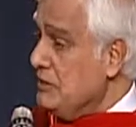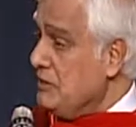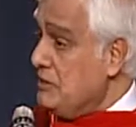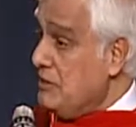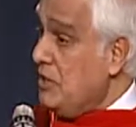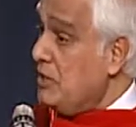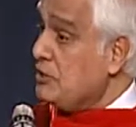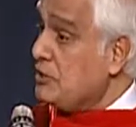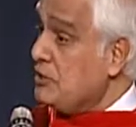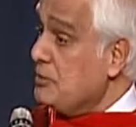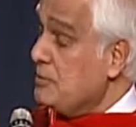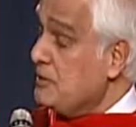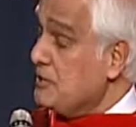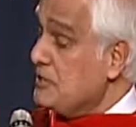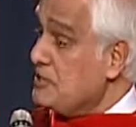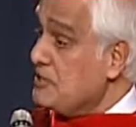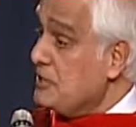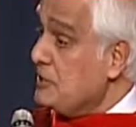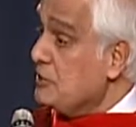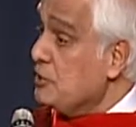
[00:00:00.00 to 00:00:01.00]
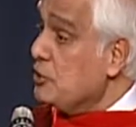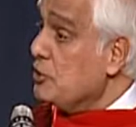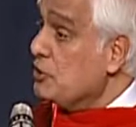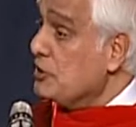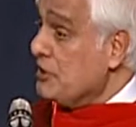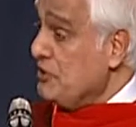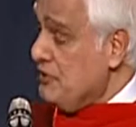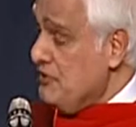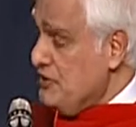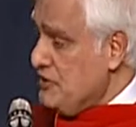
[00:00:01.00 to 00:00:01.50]
Doc, you better take a
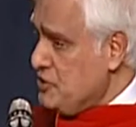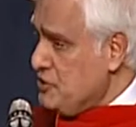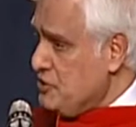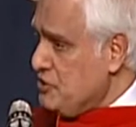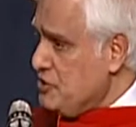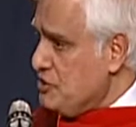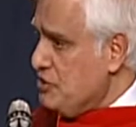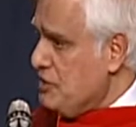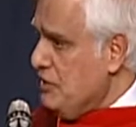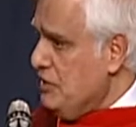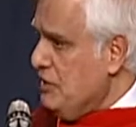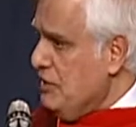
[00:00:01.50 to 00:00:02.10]
look at this.